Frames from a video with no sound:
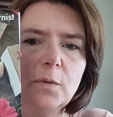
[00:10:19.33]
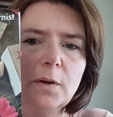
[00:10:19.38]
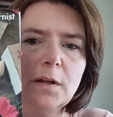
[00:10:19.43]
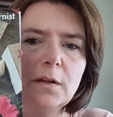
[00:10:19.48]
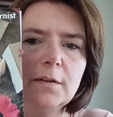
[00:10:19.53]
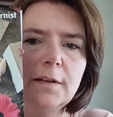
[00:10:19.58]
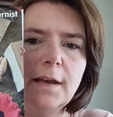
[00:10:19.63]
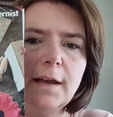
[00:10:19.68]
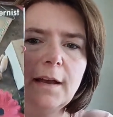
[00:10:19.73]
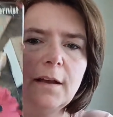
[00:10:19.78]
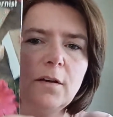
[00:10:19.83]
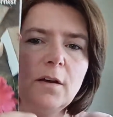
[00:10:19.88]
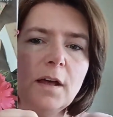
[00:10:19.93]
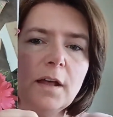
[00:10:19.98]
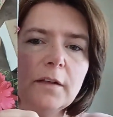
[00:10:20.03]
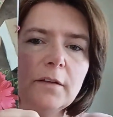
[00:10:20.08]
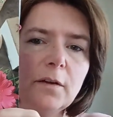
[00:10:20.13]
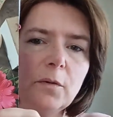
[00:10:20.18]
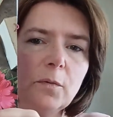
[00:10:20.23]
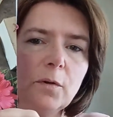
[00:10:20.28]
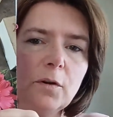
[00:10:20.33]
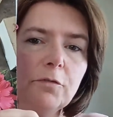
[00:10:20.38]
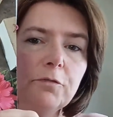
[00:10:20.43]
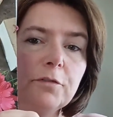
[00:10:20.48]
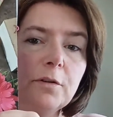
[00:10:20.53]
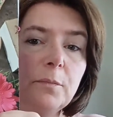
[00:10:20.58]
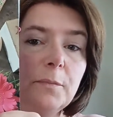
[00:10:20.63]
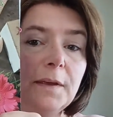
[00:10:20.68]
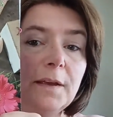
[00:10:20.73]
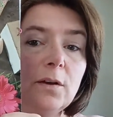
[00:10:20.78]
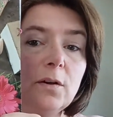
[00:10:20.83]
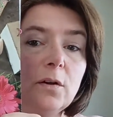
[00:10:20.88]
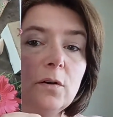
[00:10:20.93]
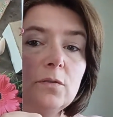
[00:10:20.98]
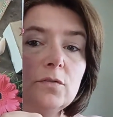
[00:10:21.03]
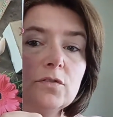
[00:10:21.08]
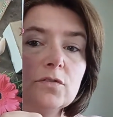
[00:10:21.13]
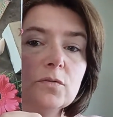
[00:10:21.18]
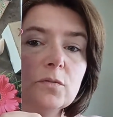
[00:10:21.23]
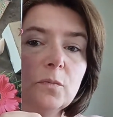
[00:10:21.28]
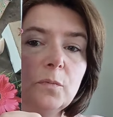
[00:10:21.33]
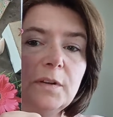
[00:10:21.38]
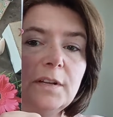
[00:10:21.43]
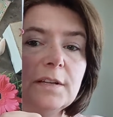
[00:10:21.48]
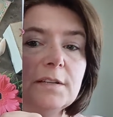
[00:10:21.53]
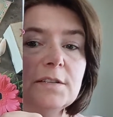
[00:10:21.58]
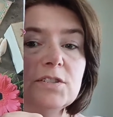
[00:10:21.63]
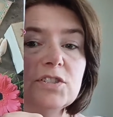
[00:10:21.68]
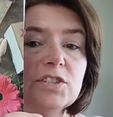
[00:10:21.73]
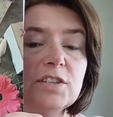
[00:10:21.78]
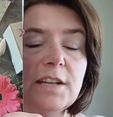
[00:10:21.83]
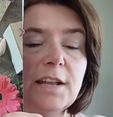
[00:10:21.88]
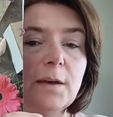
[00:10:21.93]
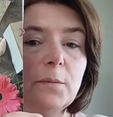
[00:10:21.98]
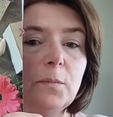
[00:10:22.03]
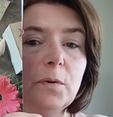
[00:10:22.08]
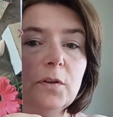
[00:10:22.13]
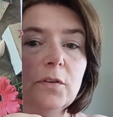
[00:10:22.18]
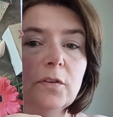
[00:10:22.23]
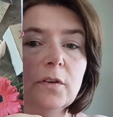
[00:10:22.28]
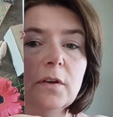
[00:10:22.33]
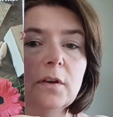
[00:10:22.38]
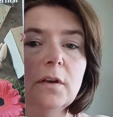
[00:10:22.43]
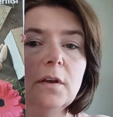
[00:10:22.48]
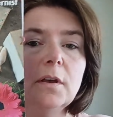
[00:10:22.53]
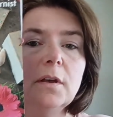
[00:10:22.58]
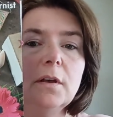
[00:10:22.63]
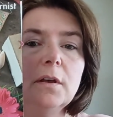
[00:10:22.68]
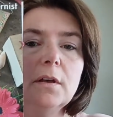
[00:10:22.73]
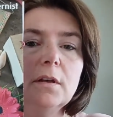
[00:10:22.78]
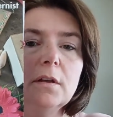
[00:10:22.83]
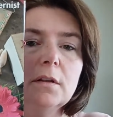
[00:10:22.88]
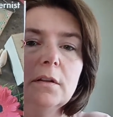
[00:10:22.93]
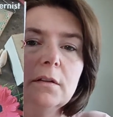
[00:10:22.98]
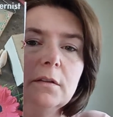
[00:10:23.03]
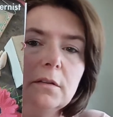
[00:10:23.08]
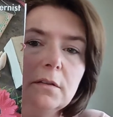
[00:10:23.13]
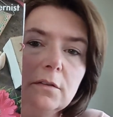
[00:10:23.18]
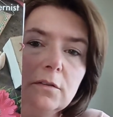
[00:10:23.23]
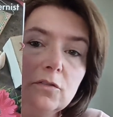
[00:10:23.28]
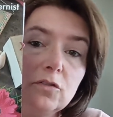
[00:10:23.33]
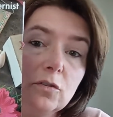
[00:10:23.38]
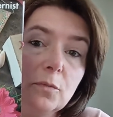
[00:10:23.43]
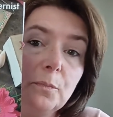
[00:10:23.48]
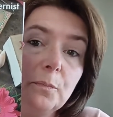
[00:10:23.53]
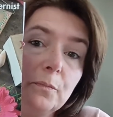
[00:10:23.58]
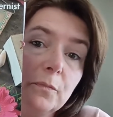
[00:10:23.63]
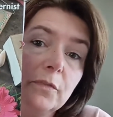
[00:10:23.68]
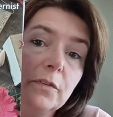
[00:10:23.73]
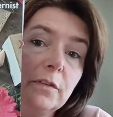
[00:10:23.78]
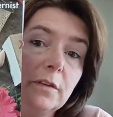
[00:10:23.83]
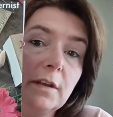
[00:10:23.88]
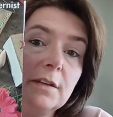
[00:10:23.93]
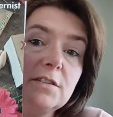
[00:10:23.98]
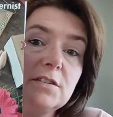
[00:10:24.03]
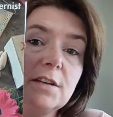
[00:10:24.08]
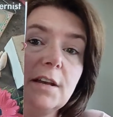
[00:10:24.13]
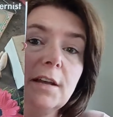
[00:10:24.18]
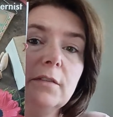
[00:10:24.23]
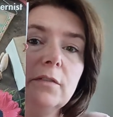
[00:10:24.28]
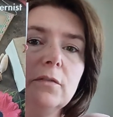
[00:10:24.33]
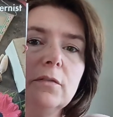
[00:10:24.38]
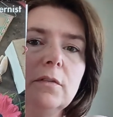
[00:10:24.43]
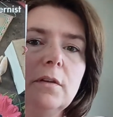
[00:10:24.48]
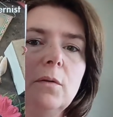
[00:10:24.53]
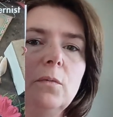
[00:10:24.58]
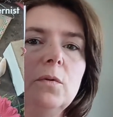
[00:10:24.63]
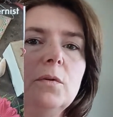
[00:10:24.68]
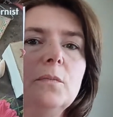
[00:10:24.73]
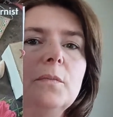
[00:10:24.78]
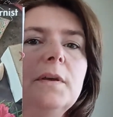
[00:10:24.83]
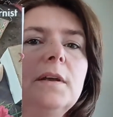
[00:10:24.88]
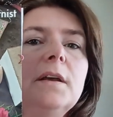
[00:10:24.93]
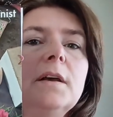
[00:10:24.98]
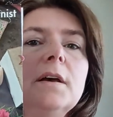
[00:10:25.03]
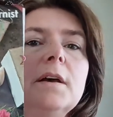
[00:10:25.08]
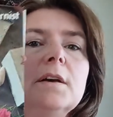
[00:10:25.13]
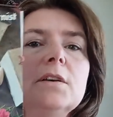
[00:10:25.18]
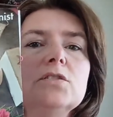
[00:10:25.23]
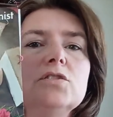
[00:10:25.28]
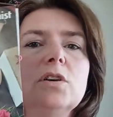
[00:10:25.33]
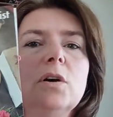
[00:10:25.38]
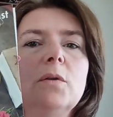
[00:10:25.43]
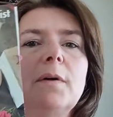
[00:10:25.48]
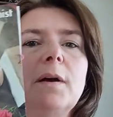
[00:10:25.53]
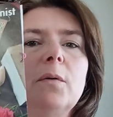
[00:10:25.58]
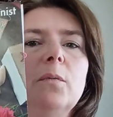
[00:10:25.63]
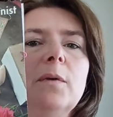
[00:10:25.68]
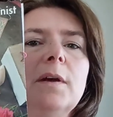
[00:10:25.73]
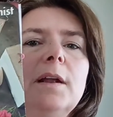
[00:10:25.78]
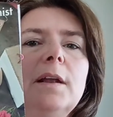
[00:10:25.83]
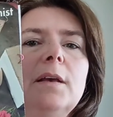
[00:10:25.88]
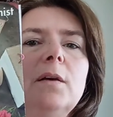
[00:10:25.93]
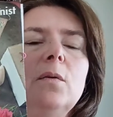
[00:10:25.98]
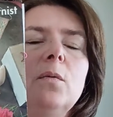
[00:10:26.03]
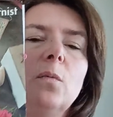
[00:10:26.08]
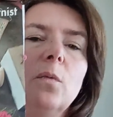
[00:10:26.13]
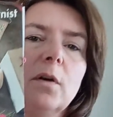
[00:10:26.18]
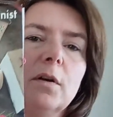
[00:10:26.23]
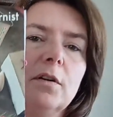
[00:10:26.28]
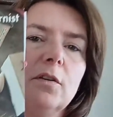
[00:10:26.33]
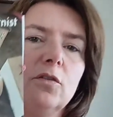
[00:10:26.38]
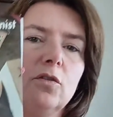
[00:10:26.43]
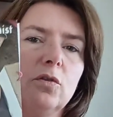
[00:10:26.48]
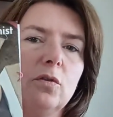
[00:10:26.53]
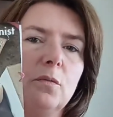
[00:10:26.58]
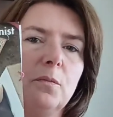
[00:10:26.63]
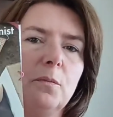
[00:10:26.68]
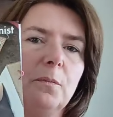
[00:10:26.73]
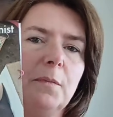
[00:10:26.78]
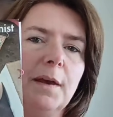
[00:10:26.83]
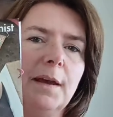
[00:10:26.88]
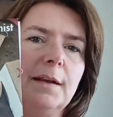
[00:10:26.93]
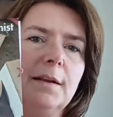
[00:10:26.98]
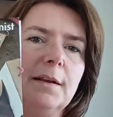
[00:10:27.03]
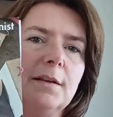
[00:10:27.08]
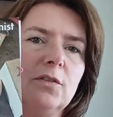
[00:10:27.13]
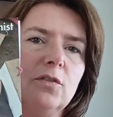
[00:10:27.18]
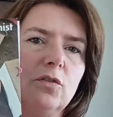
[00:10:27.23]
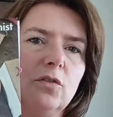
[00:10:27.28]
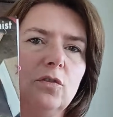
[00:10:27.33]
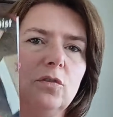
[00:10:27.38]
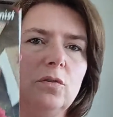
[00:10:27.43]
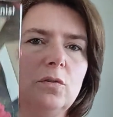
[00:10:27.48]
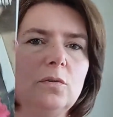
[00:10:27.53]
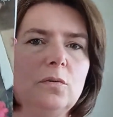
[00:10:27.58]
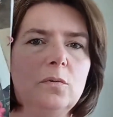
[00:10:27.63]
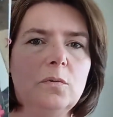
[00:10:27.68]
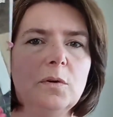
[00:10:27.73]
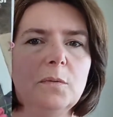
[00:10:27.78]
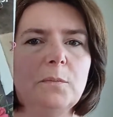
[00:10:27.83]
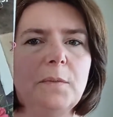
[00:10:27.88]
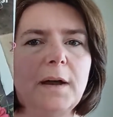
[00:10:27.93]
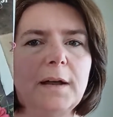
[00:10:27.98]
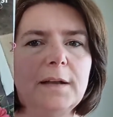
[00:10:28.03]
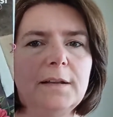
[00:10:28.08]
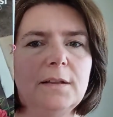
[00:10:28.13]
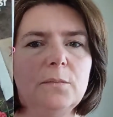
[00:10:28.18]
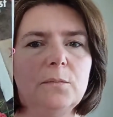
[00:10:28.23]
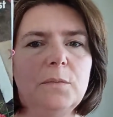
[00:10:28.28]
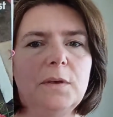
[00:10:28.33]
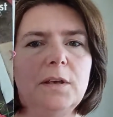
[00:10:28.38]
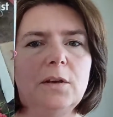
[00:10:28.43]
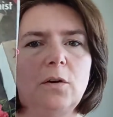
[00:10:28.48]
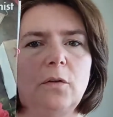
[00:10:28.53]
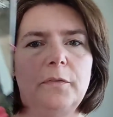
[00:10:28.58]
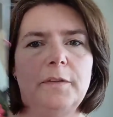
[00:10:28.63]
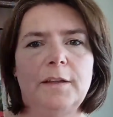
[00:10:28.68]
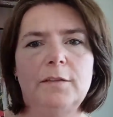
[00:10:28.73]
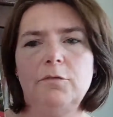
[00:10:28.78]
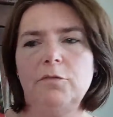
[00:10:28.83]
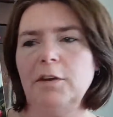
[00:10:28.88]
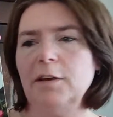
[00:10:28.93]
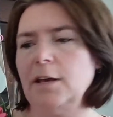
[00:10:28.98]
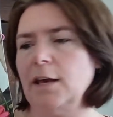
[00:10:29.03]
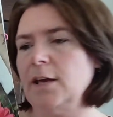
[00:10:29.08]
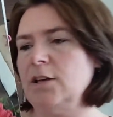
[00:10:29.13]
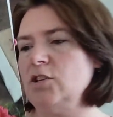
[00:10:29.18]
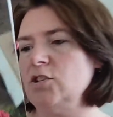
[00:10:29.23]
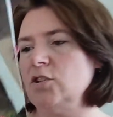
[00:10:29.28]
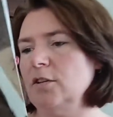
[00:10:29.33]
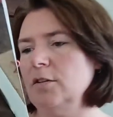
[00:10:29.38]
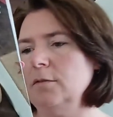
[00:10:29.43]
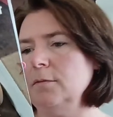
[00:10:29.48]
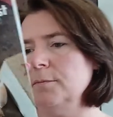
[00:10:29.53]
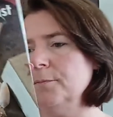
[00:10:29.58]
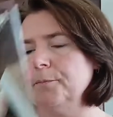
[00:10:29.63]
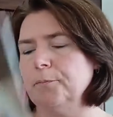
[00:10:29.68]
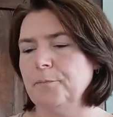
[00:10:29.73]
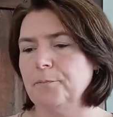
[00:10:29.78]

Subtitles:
Well, yeah, there were flamingos. We didn't see them, but so they said there would be. So I really wanted to make this to remind me on that vacation.